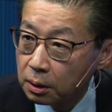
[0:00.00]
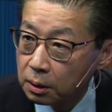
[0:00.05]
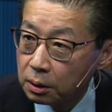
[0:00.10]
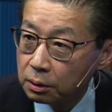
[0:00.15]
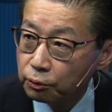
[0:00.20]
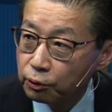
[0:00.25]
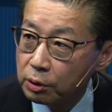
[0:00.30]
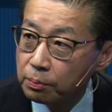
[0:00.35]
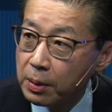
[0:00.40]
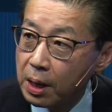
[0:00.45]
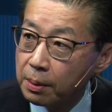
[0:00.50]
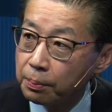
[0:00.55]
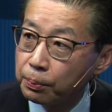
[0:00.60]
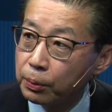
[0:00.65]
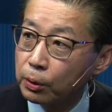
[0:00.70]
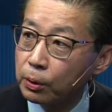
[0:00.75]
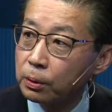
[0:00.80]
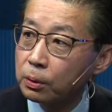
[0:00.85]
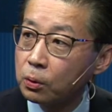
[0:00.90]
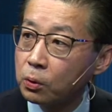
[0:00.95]

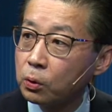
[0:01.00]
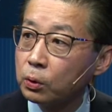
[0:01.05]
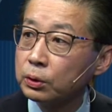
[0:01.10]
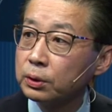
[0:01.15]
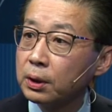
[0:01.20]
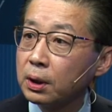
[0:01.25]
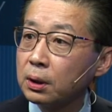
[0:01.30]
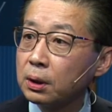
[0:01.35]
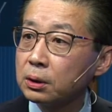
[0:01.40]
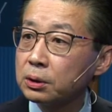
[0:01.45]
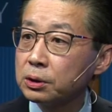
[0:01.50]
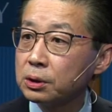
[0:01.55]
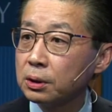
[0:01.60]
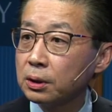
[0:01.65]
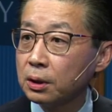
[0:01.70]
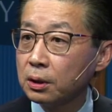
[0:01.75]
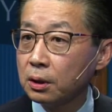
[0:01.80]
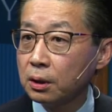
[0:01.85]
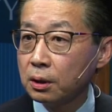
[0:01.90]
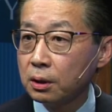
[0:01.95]
remember or not
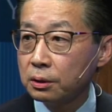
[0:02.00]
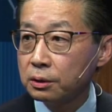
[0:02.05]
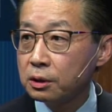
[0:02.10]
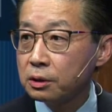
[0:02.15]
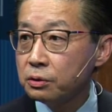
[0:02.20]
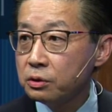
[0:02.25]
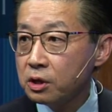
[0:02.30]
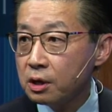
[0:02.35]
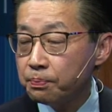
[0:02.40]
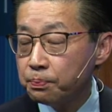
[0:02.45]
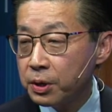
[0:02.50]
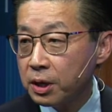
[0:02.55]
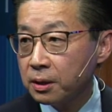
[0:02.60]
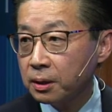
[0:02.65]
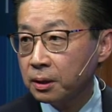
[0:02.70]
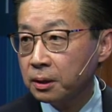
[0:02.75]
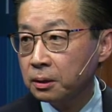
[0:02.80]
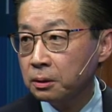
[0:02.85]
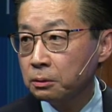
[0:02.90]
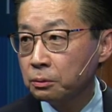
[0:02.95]
the
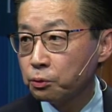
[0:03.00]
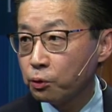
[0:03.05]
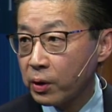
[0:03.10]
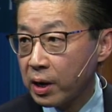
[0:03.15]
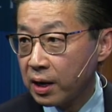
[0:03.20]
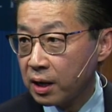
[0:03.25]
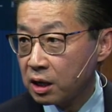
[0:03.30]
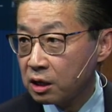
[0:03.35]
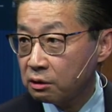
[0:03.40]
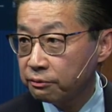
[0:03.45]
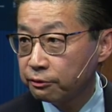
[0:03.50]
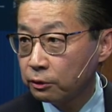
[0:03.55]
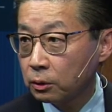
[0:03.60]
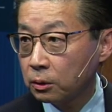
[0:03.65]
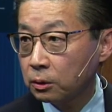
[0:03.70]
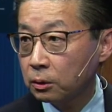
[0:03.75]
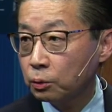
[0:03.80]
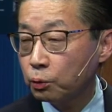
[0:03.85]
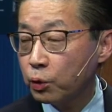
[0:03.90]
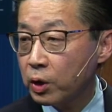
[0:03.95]
nipping,
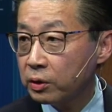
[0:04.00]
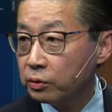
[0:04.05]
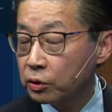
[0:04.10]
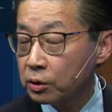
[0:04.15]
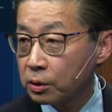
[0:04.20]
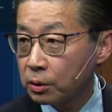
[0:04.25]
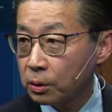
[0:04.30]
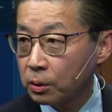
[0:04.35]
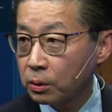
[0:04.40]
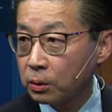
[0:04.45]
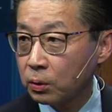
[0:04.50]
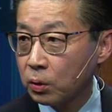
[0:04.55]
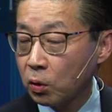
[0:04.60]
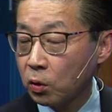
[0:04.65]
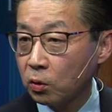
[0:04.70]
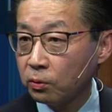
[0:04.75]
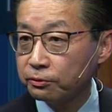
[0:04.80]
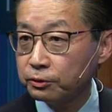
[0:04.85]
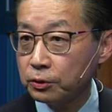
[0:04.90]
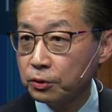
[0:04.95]
wrathful winter
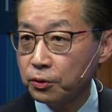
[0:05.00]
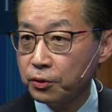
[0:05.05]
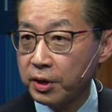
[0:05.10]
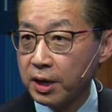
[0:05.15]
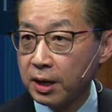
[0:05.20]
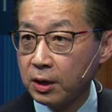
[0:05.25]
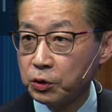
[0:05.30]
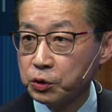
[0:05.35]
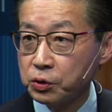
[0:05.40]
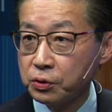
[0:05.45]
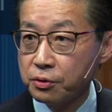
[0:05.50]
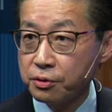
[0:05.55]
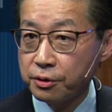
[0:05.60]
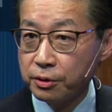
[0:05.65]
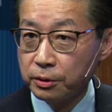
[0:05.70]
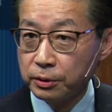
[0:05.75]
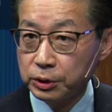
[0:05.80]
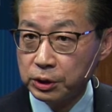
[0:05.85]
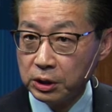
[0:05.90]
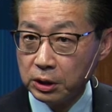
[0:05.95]
of
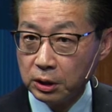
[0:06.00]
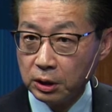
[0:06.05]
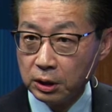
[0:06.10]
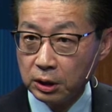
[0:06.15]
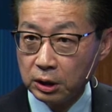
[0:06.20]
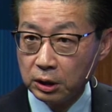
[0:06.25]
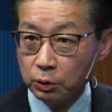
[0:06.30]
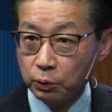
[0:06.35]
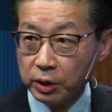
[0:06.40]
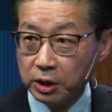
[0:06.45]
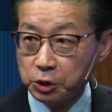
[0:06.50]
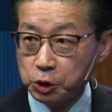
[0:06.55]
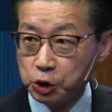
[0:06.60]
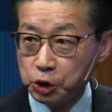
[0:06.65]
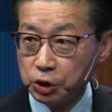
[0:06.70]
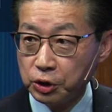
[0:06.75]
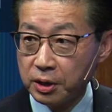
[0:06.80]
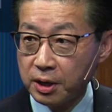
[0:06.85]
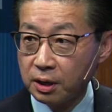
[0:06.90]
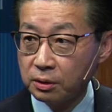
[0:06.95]
2013 when
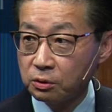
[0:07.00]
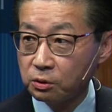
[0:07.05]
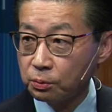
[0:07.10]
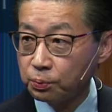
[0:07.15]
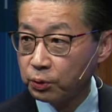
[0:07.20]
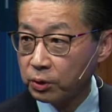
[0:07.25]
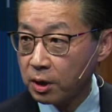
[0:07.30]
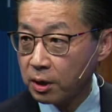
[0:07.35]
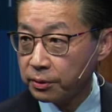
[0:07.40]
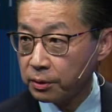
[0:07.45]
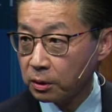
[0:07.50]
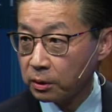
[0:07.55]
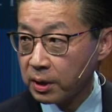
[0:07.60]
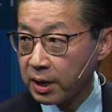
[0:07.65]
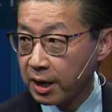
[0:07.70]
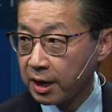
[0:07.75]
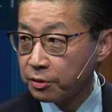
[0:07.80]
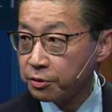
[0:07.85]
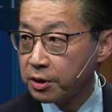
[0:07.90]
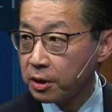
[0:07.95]
she and her brother
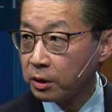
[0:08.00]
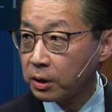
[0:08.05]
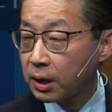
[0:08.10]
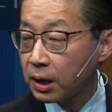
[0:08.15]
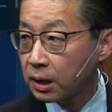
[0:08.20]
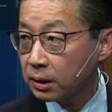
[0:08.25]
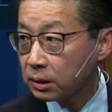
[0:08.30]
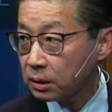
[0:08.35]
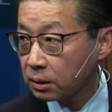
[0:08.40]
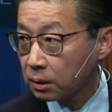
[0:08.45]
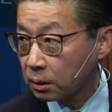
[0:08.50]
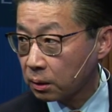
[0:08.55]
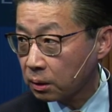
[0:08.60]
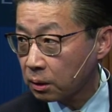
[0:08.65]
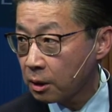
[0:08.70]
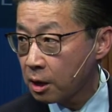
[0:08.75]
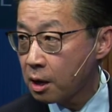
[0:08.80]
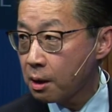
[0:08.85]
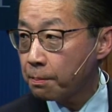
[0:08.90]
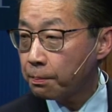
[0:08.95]
had their uncle
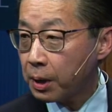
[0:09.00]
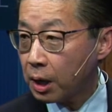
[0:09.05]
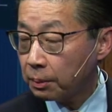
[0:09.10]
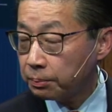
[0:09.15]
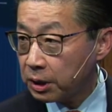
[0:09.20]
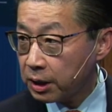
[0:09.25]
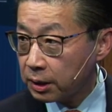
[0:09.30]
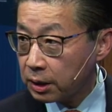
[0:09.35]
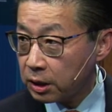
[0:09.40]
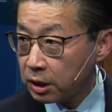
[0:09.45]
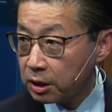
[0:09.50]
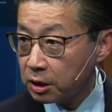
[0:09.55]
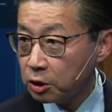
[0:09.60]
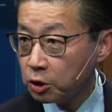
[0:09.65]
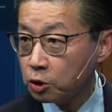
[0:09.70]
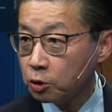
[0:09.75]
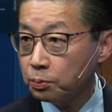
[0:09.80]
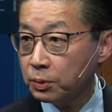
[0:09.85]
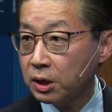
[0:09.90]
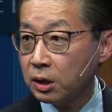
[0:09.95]
publicly
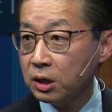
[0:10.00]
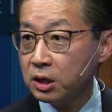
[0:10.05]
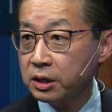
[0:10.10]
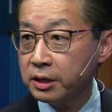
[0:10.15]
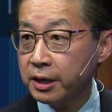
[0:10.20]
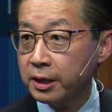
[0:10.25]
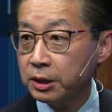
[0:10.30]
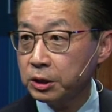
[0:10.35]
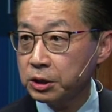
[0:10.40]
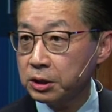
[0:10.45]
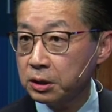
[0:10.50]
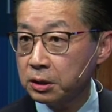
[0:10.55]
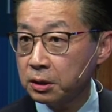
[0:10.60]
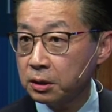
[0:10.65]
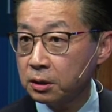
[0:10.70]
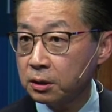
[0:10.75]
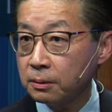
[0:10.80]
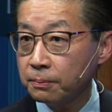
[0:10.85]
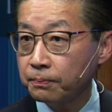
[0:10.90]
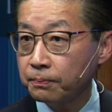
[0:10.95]
humiliated,